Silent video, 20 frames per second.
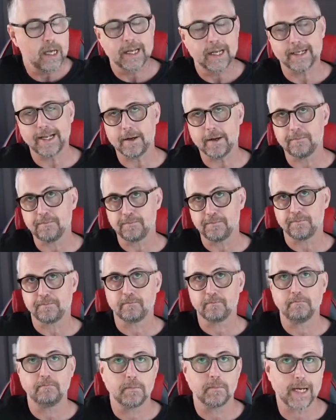Now,
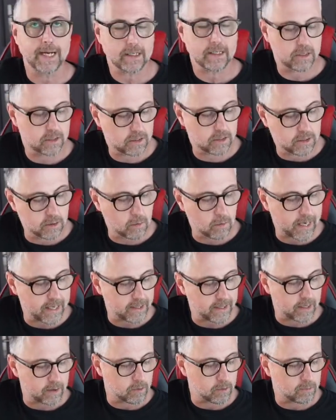that's the way
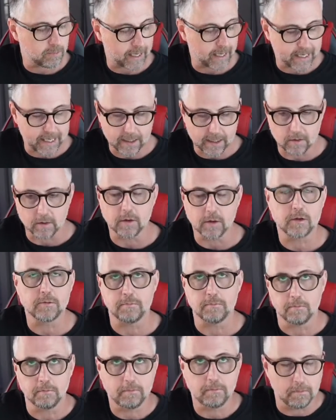that it was played, or it was
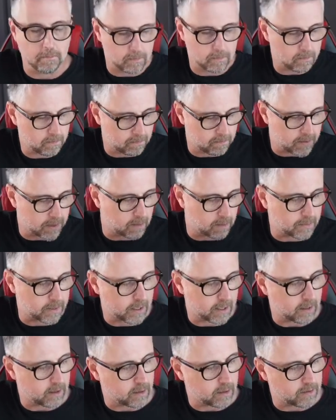
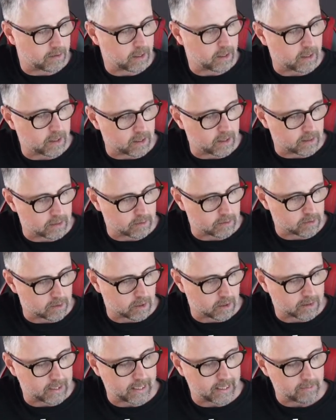predominantly on, there's a lot
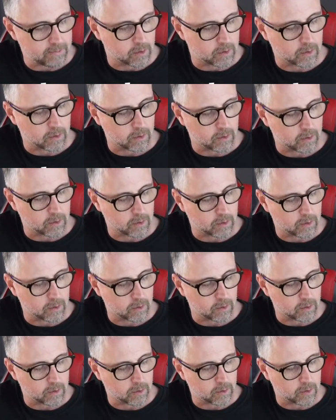of keyboard, a
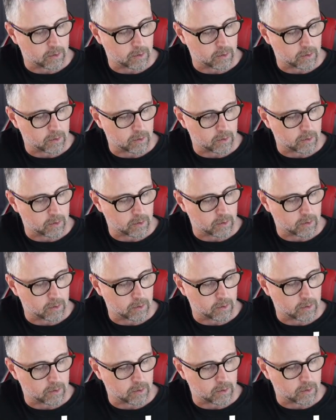piano in there.
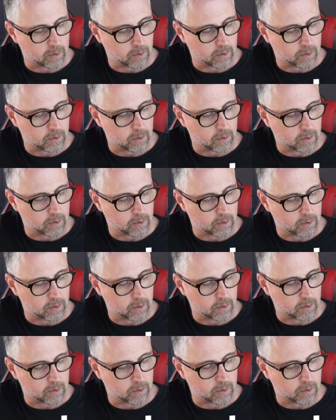If you play it in this
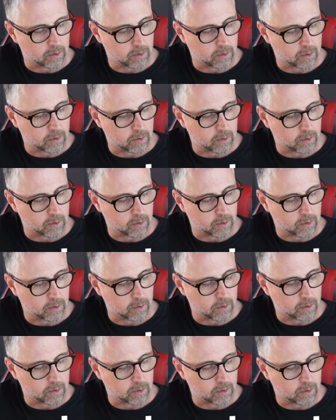key, you would have
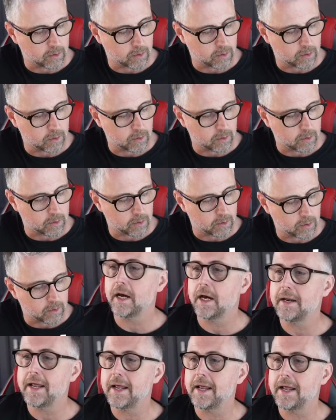to do
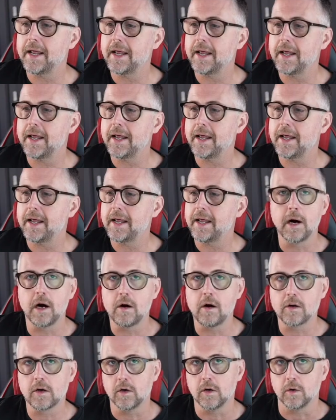an F minor
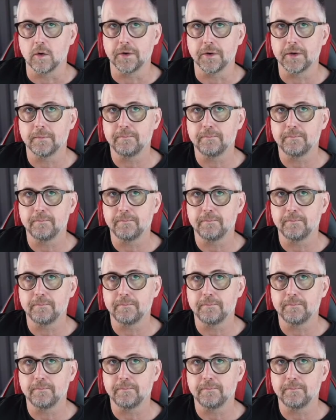bar chord.